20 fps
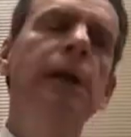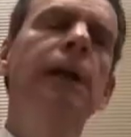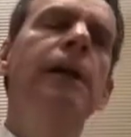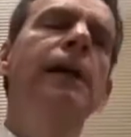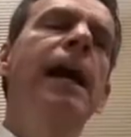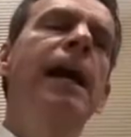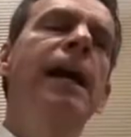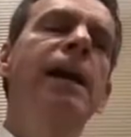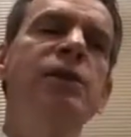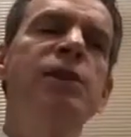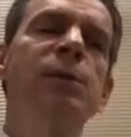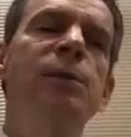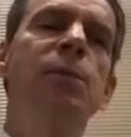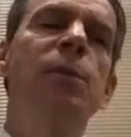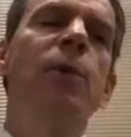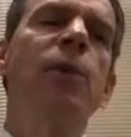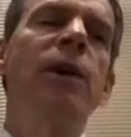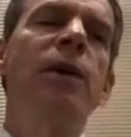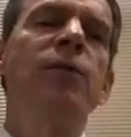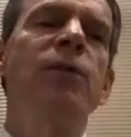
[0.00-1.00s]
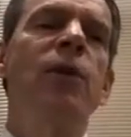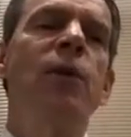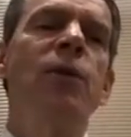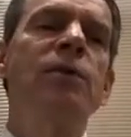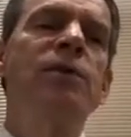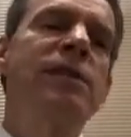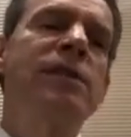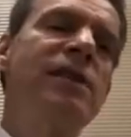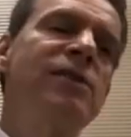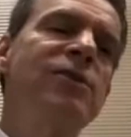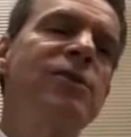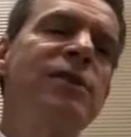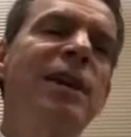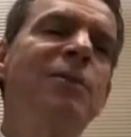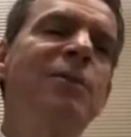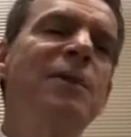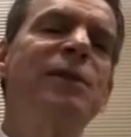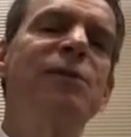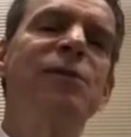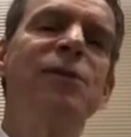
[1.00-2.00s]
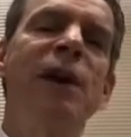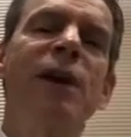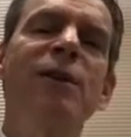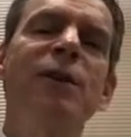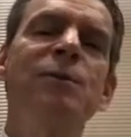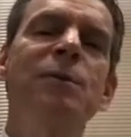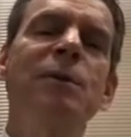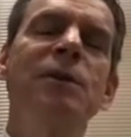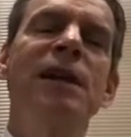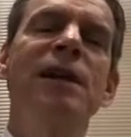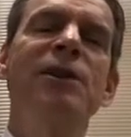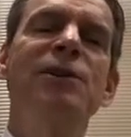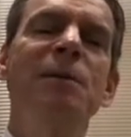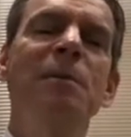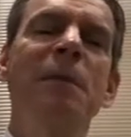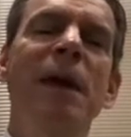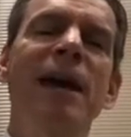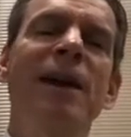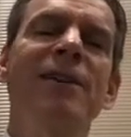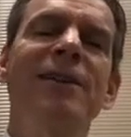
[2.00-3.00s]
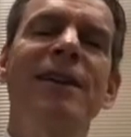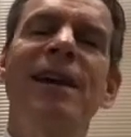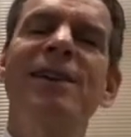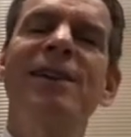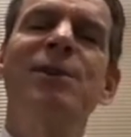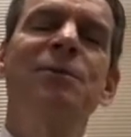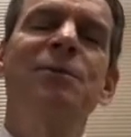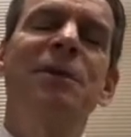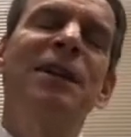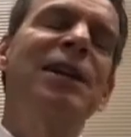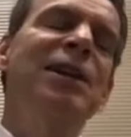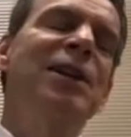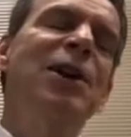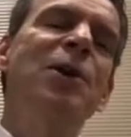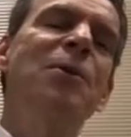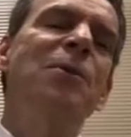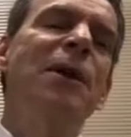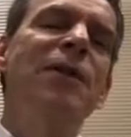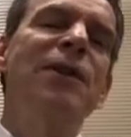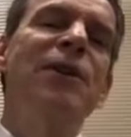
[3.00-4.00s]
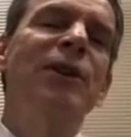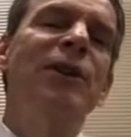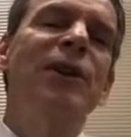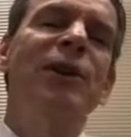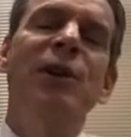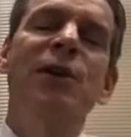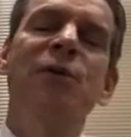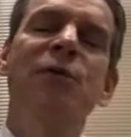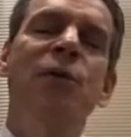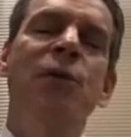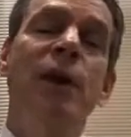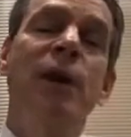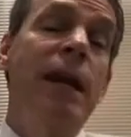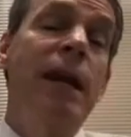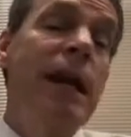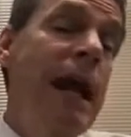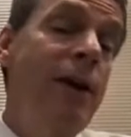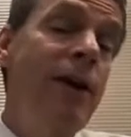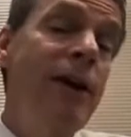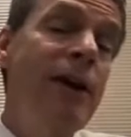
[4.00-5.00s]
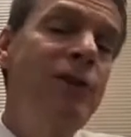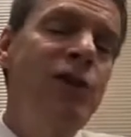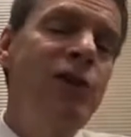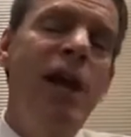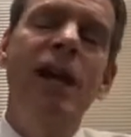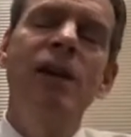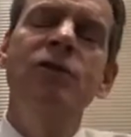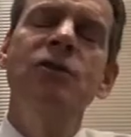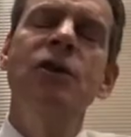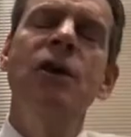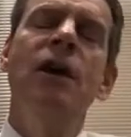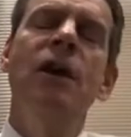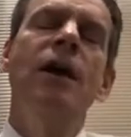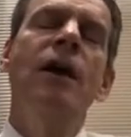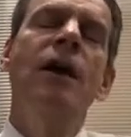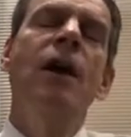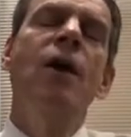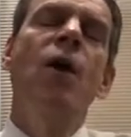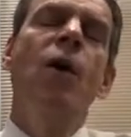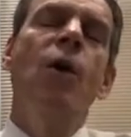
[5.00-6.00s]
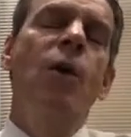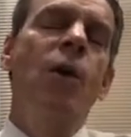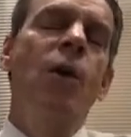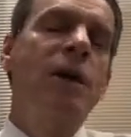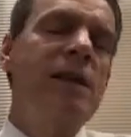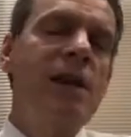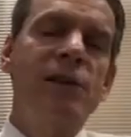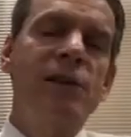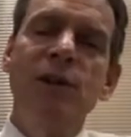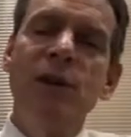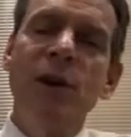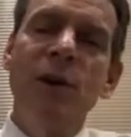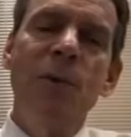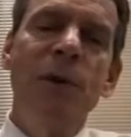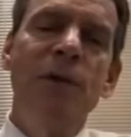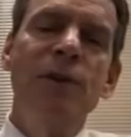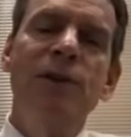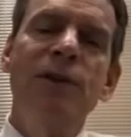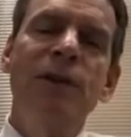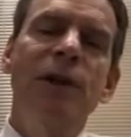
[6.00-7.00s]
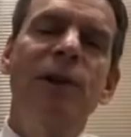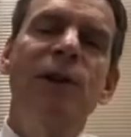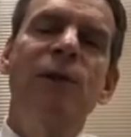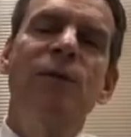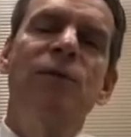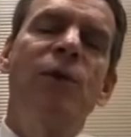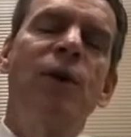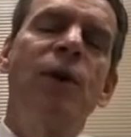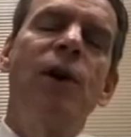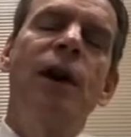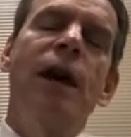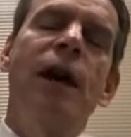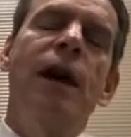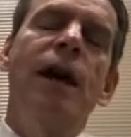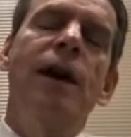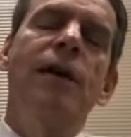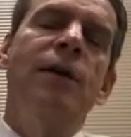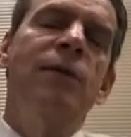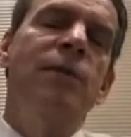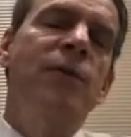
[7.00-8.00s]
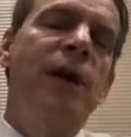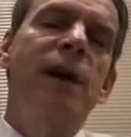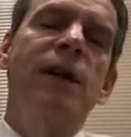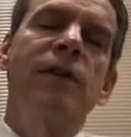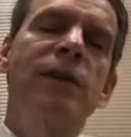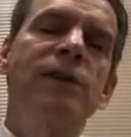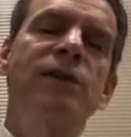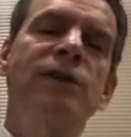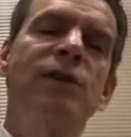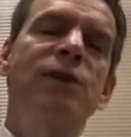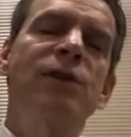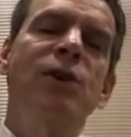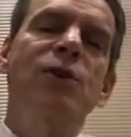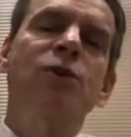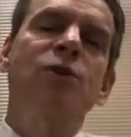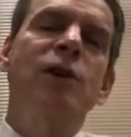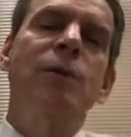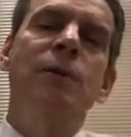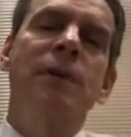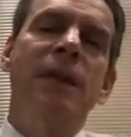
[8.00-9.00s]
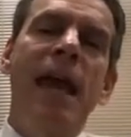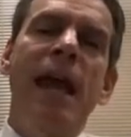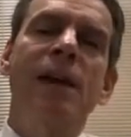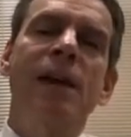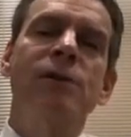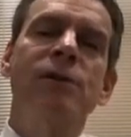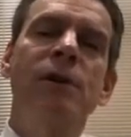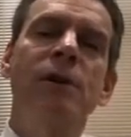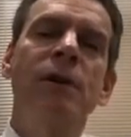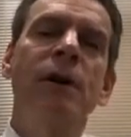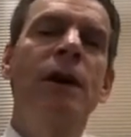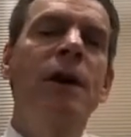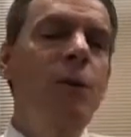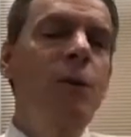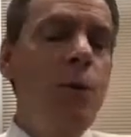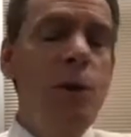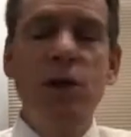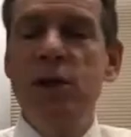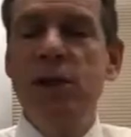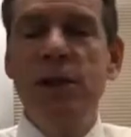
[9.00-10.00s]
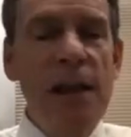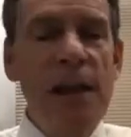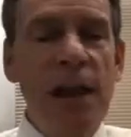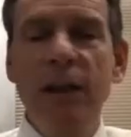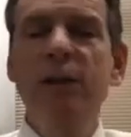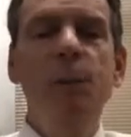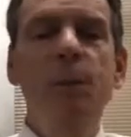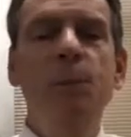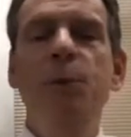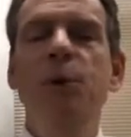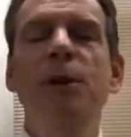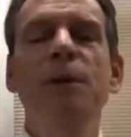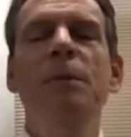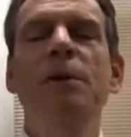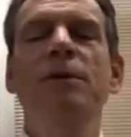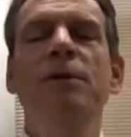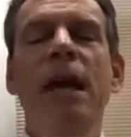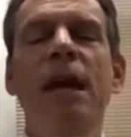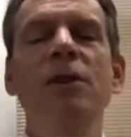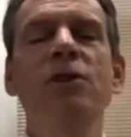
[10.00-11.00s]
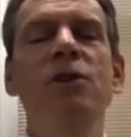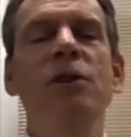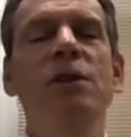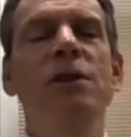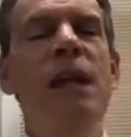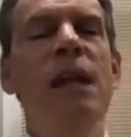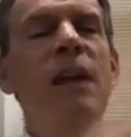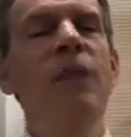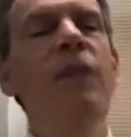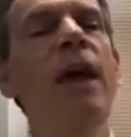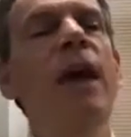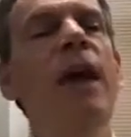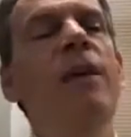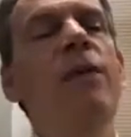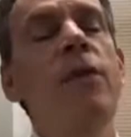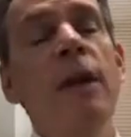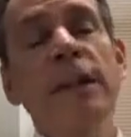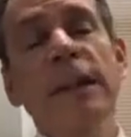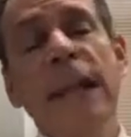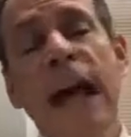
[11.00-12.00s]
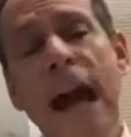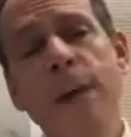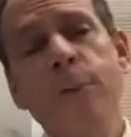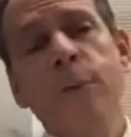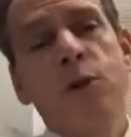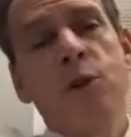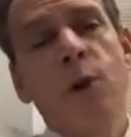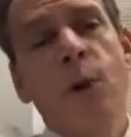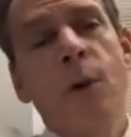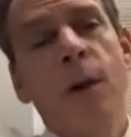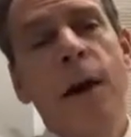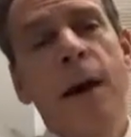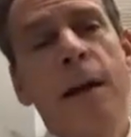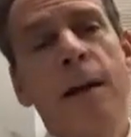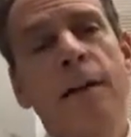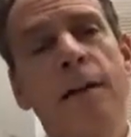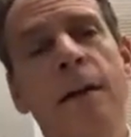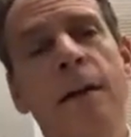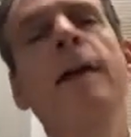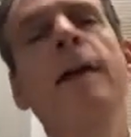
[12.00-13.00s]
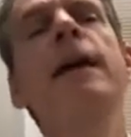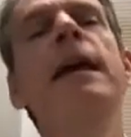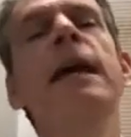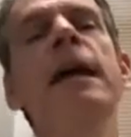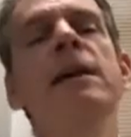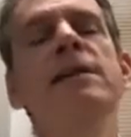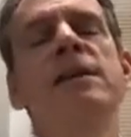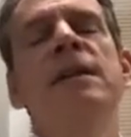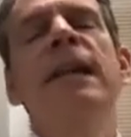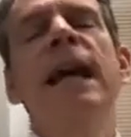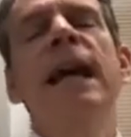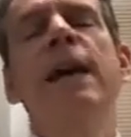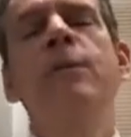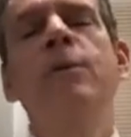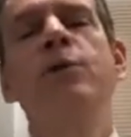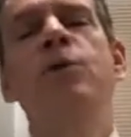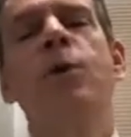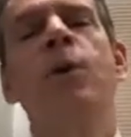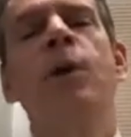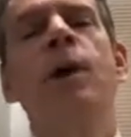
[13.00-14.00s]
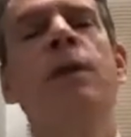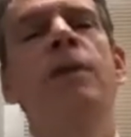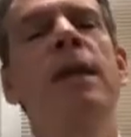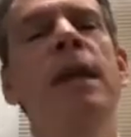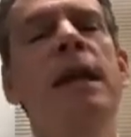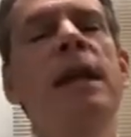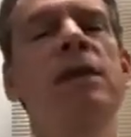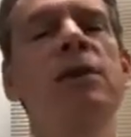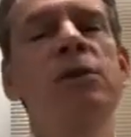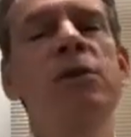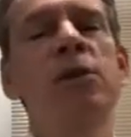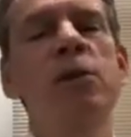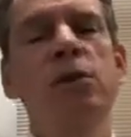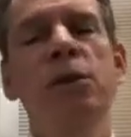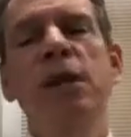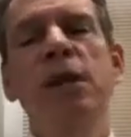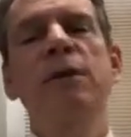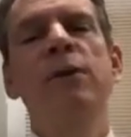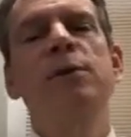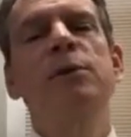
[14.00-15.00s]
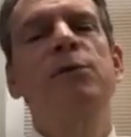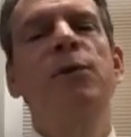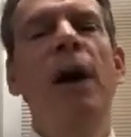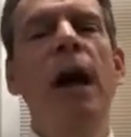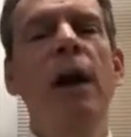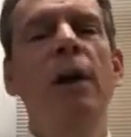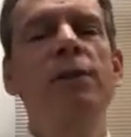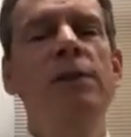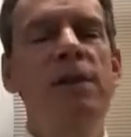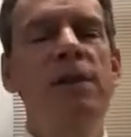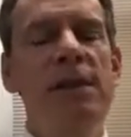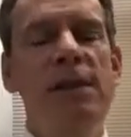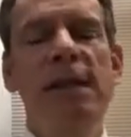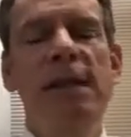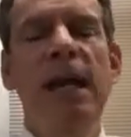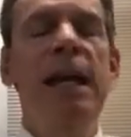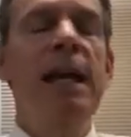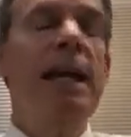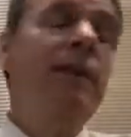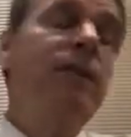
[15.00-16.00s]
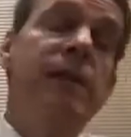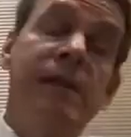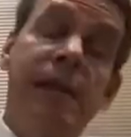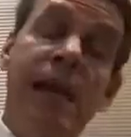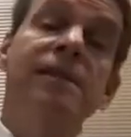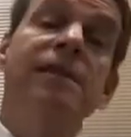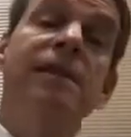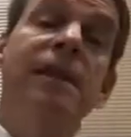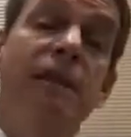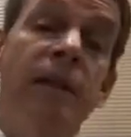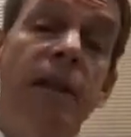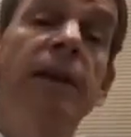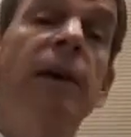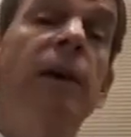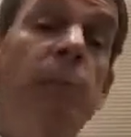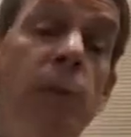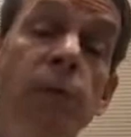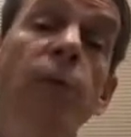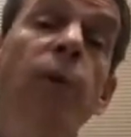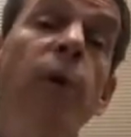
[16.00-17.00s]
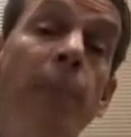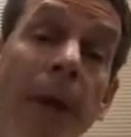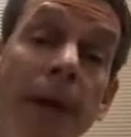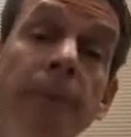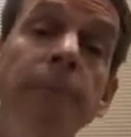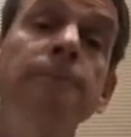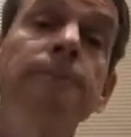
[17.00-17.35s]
it can support, of course, these are sequence variants. Mutation Maker doesn't really know whether you're looking for an inherited change, or it doesn't know whether you're looking for a variant that's associated with cancer. We just tell it to put in mutations, and then the laboratory is the laboratory that is using those files in the setting of the testing that they're performing.